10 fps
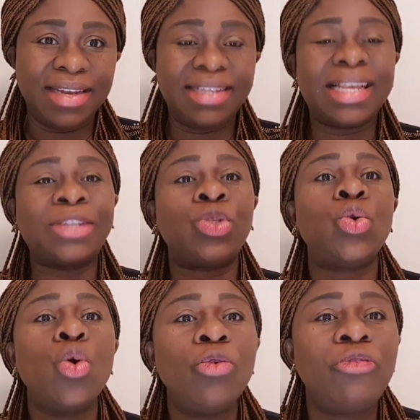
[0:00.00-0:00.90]
These are
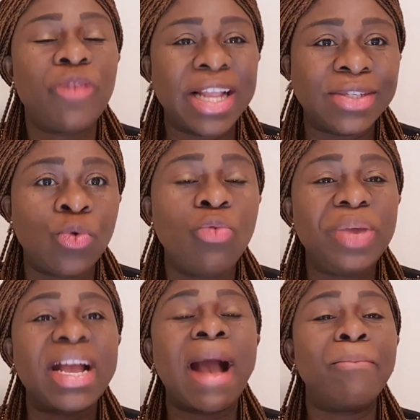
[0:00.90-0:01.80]
two friends who
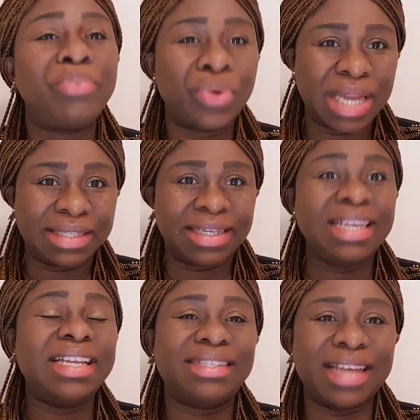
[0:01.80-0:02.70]
become brothers
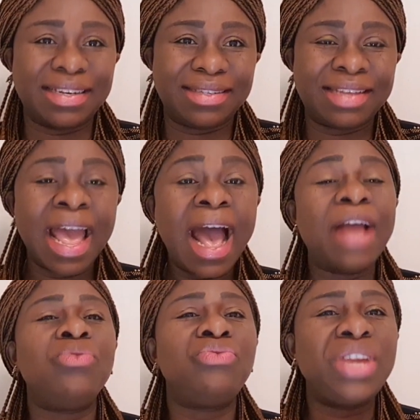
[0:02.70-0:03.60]
in a sense.
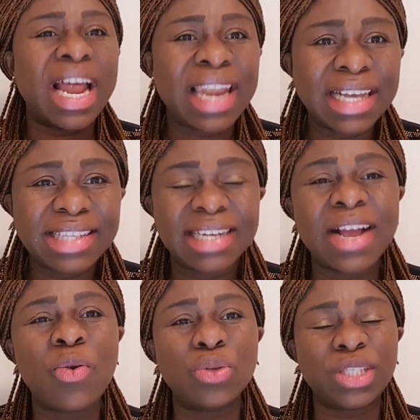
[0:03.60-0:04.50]
And you realize that
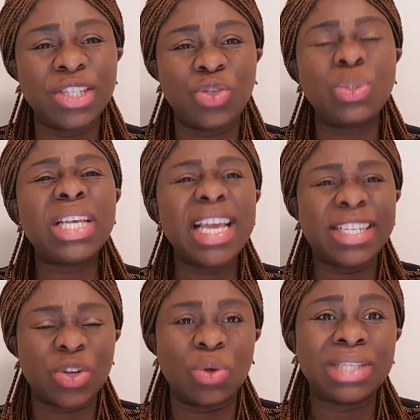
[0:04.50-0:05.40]
they constitute
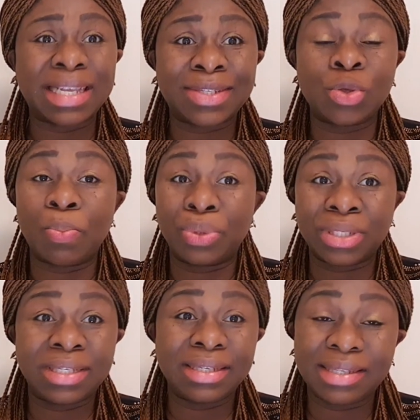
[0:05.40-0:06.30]
each other's
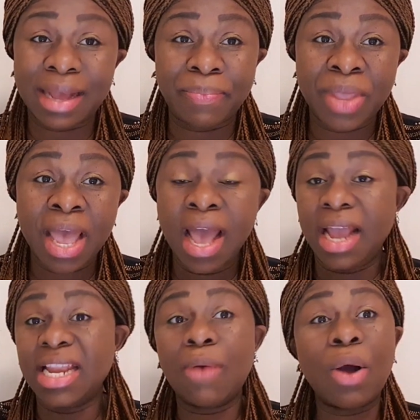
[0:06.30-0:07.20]
support system.
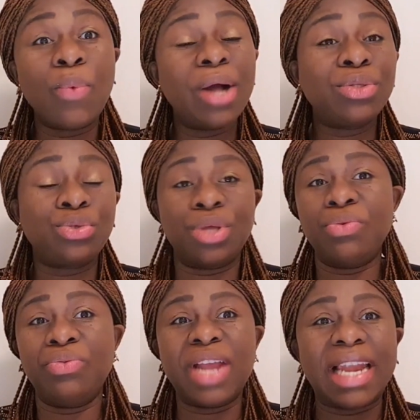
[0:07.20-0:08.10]
In our world today,
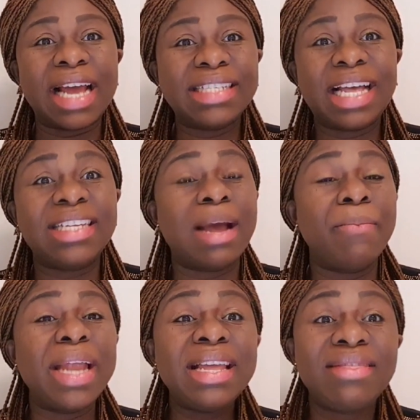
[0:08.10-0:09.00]
you realize that there
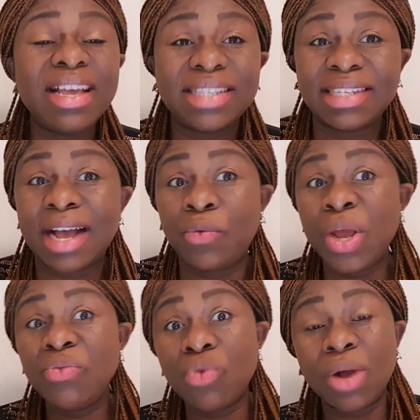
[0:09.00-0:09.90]
are many things that are
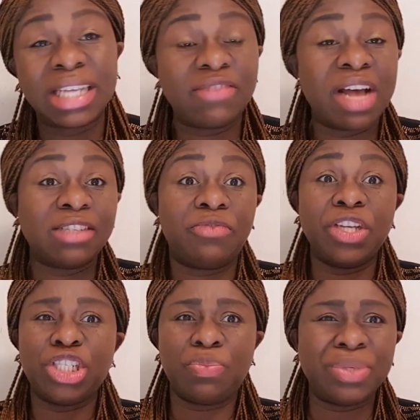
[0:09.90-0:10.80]
going wrong as far as
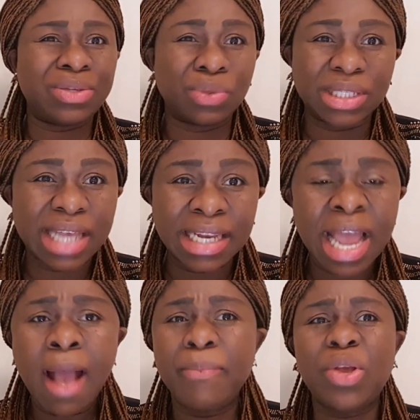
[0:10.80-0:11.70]
friendship is concerned
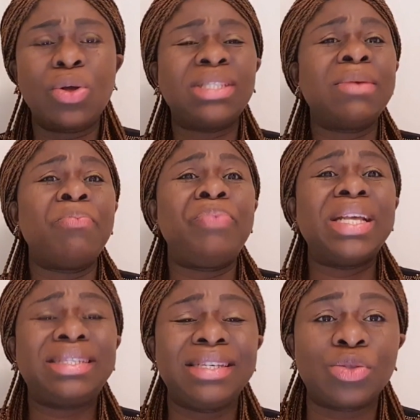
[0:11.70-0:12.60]
because the
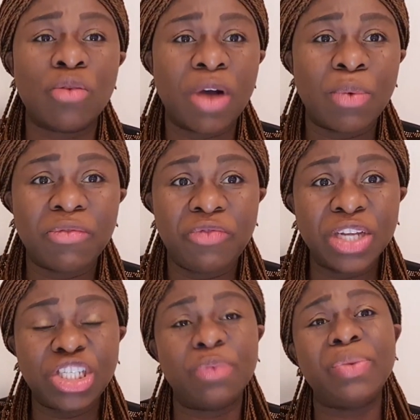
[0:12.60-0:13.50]
basis of our
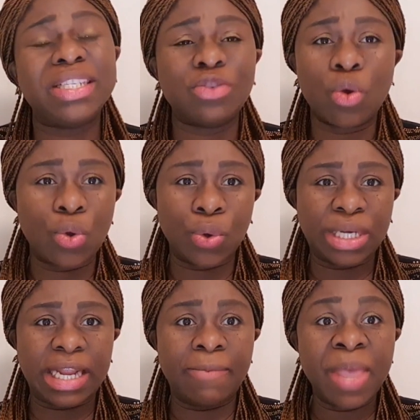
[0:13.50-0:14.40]
friendship is not
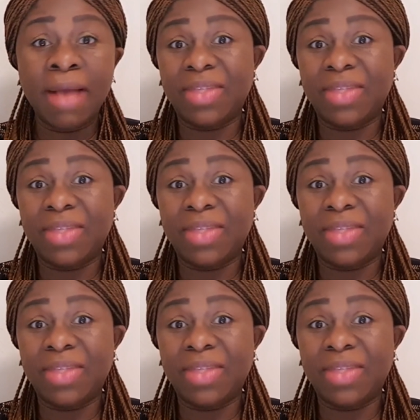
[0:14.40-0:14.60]
godly.